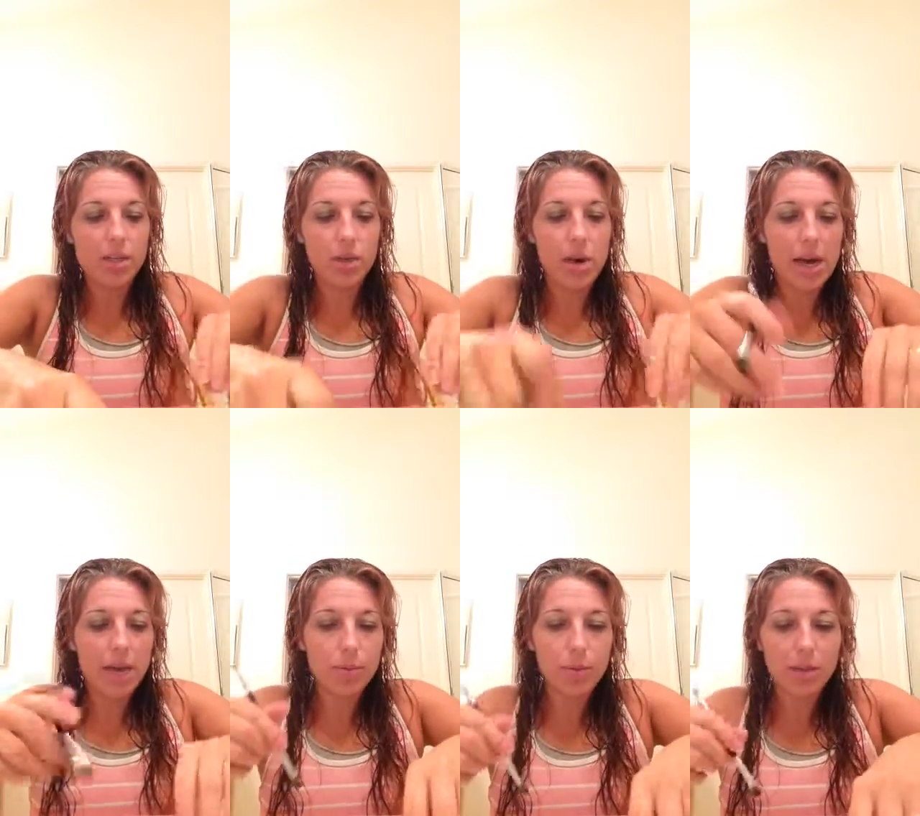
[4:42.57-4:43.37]
So I
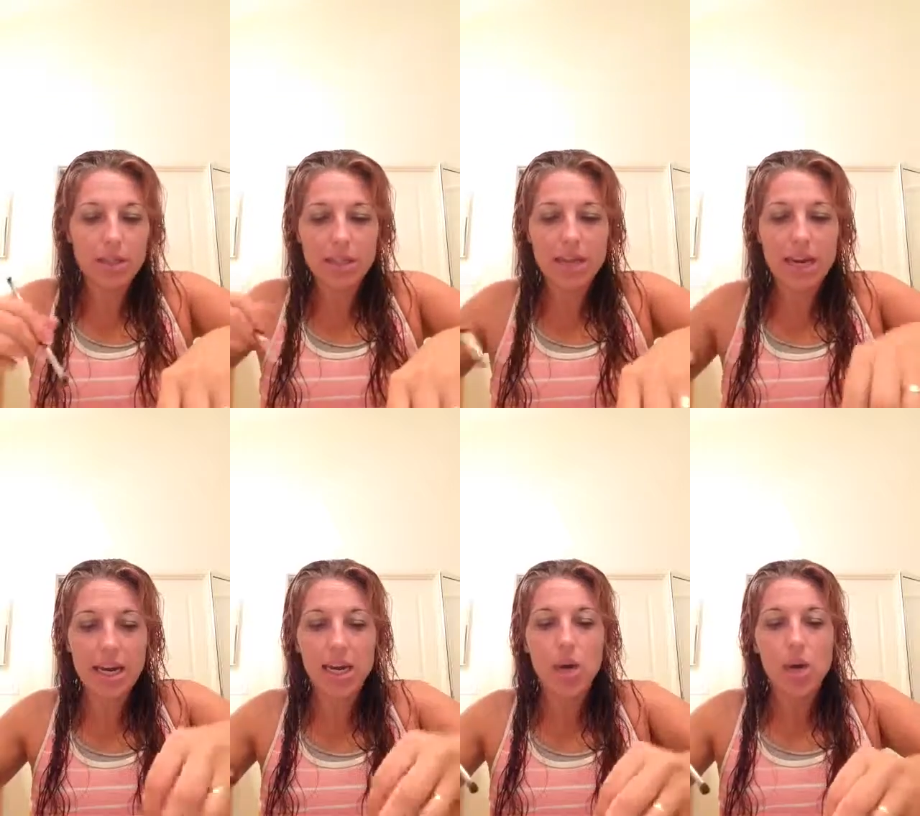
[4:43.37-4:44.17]
am going to
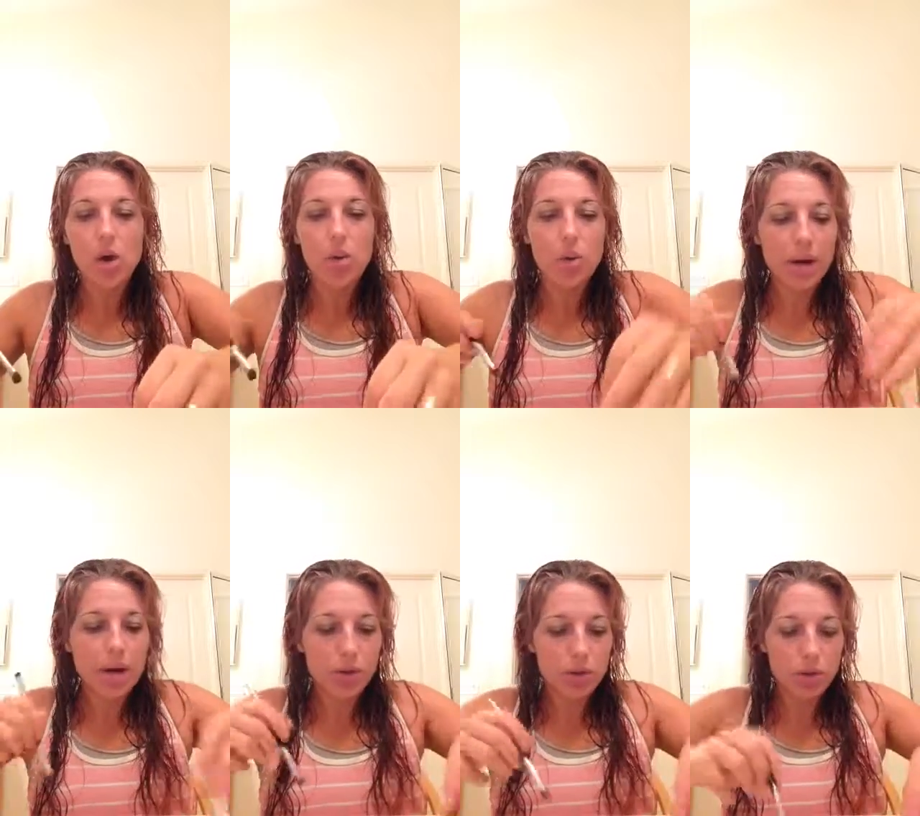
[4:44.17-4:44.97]
take what I
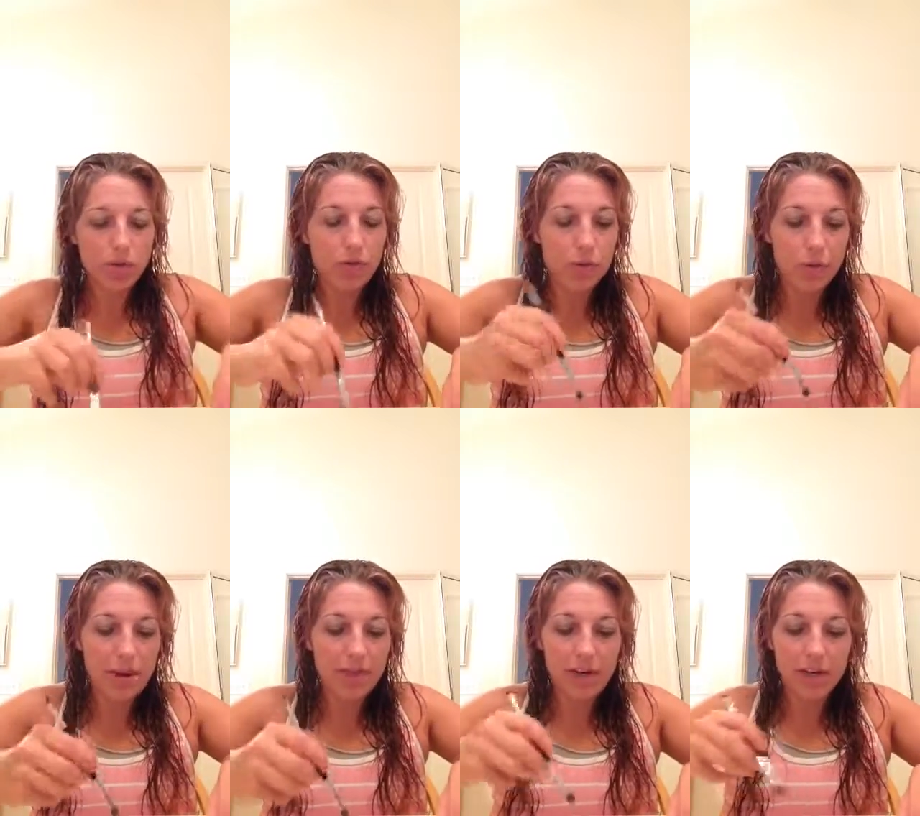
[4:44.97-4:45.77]
used for
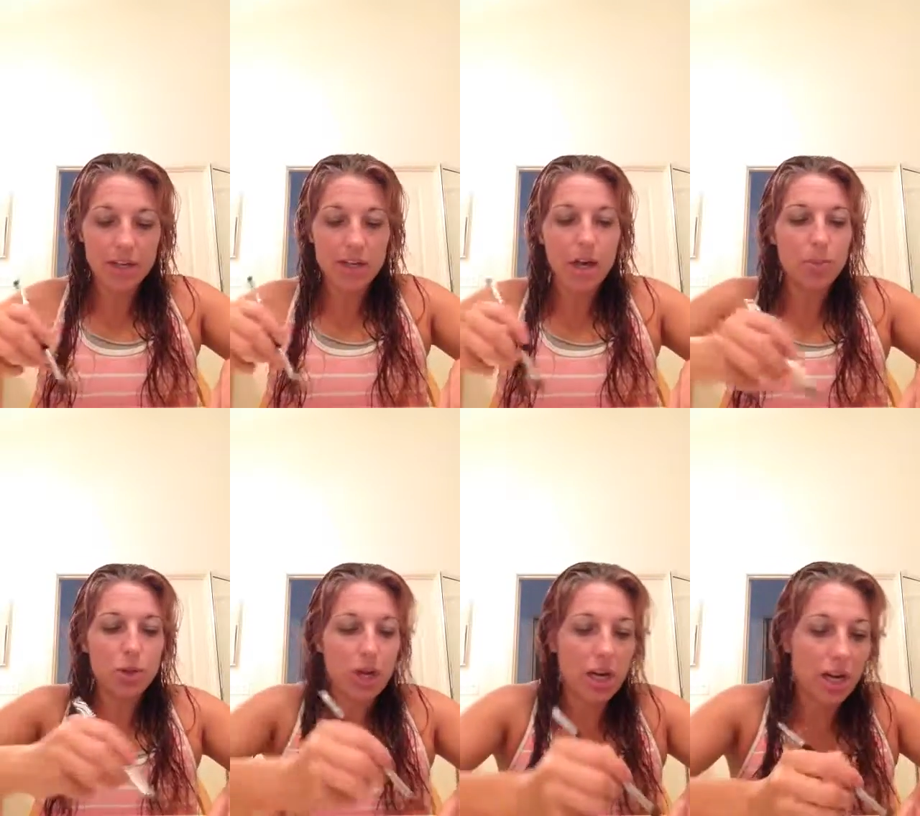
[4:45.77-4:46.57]
my very top
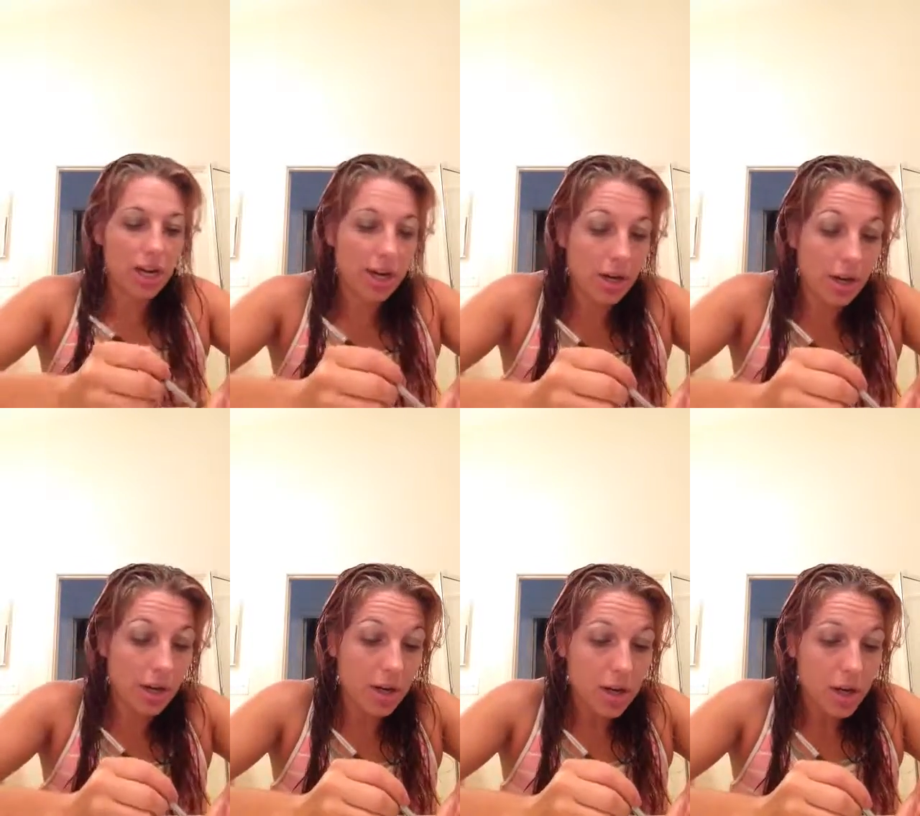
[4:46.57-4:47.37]
shade
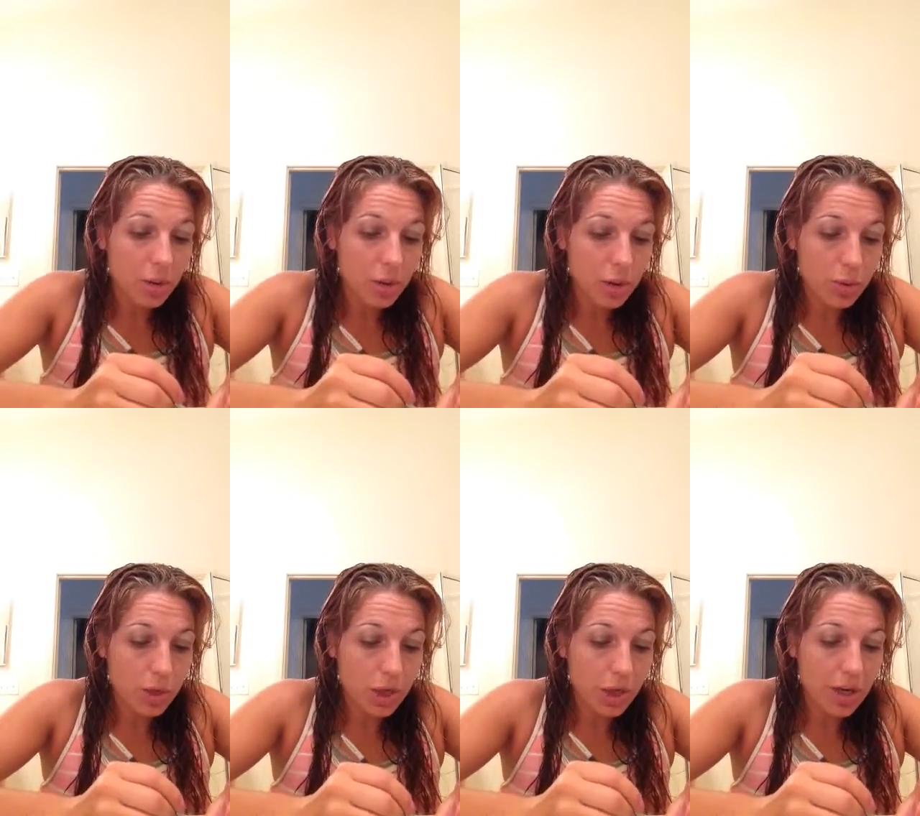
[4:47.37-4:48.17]
here, which
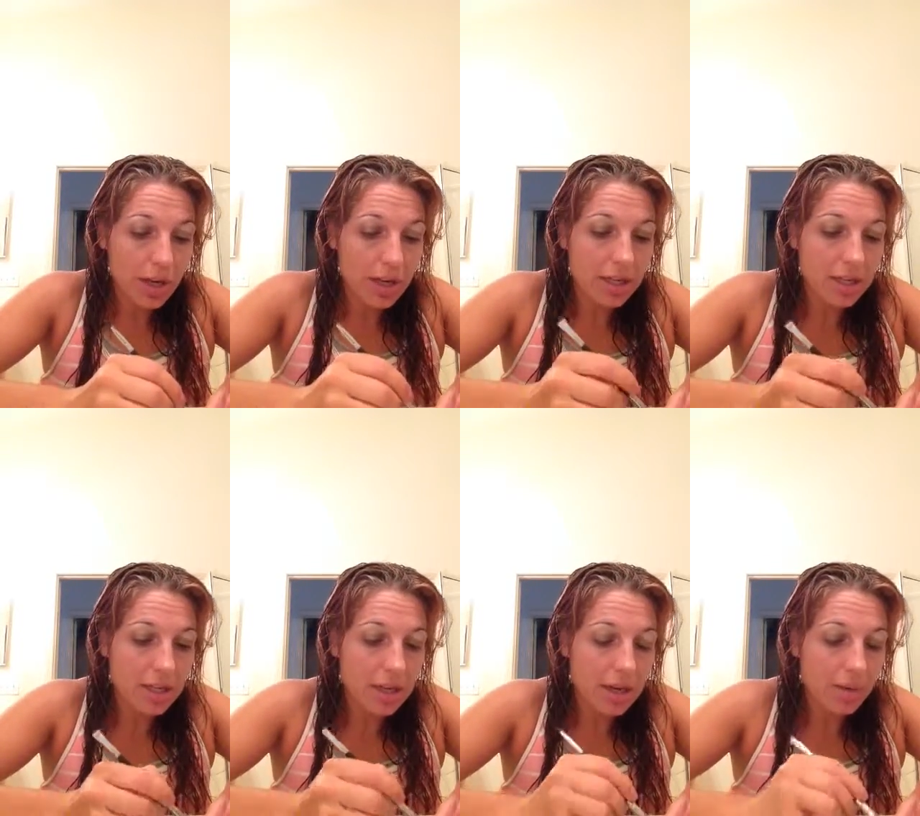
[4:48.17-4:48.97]
was
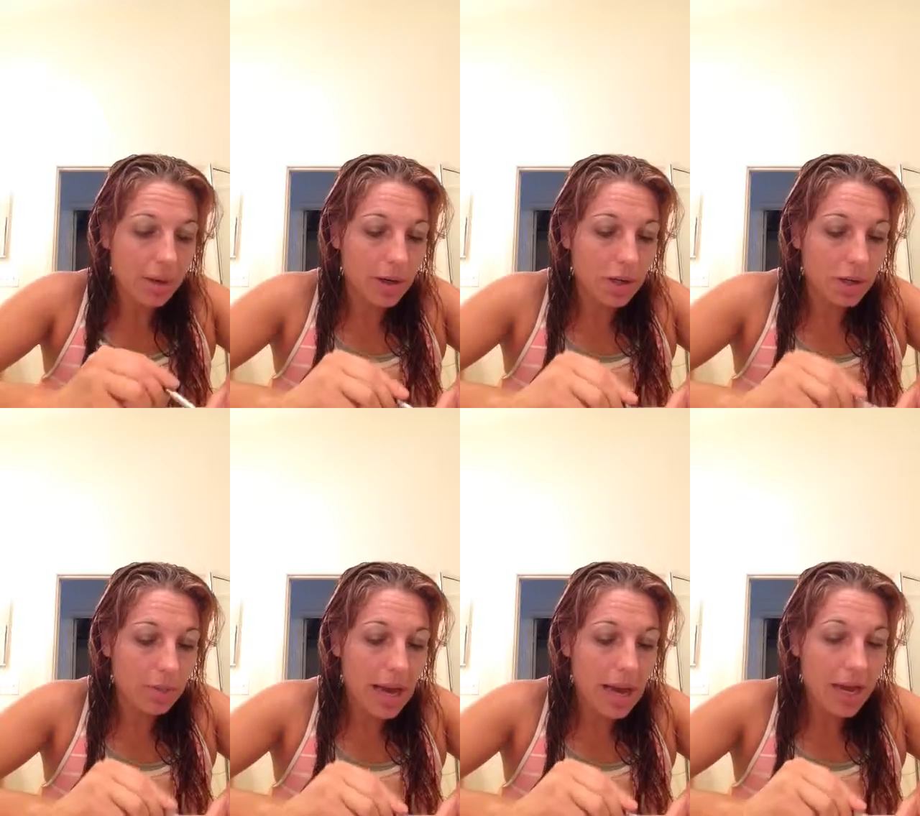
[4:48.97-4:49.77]
Curious, and I'm gonna
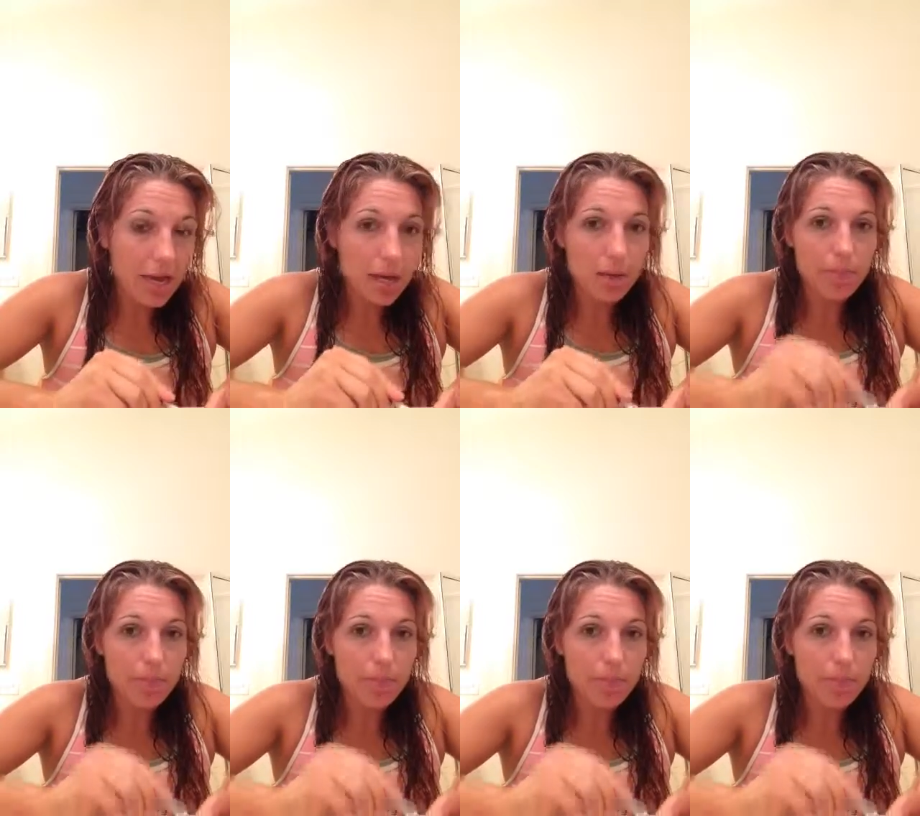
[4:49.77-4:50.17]
just pat